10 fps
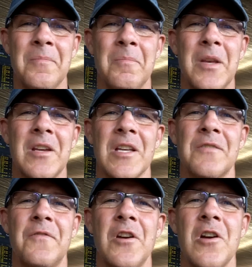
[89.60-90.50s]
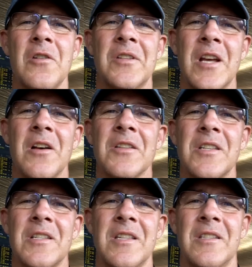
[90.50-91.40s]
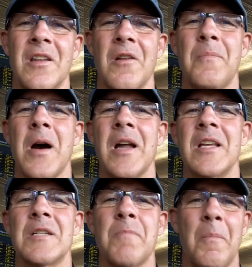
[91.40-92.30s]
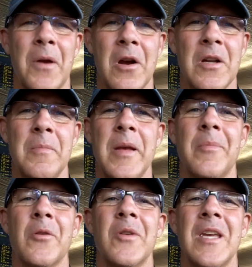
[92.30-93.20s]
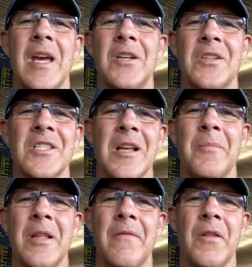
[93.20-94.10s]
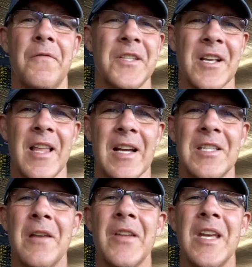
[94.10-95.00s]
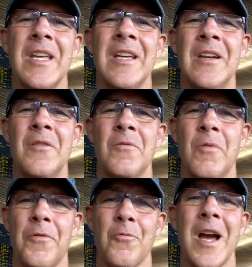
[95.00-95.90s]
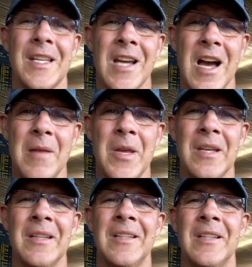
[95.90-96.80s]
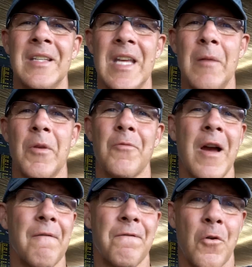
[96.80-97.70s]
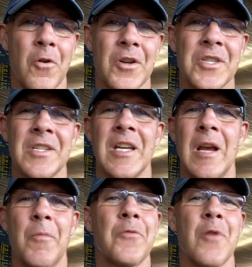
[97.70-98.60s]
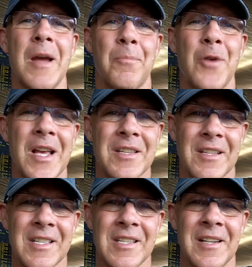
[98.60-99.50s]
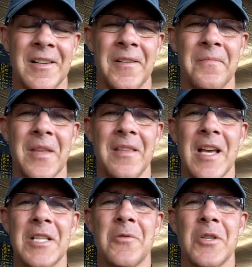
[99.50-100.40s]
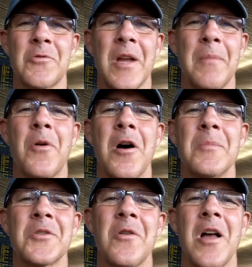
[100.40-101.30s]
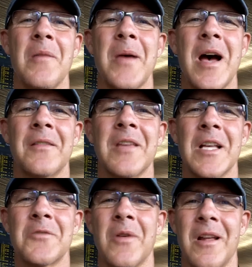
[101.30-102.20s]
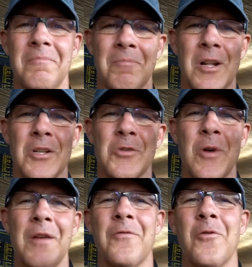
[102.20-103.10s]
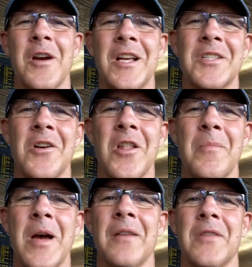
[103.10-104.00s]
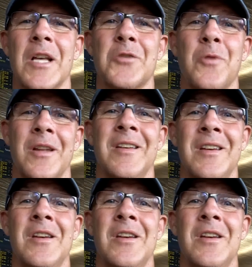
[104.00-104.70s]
because fear tells us that our body is prepared to be able to engage in some level of physical activity with right timing and with right force and with right presence. And that's what sweaty palms are all about. That's what a little sweaty forehead's all about. That's what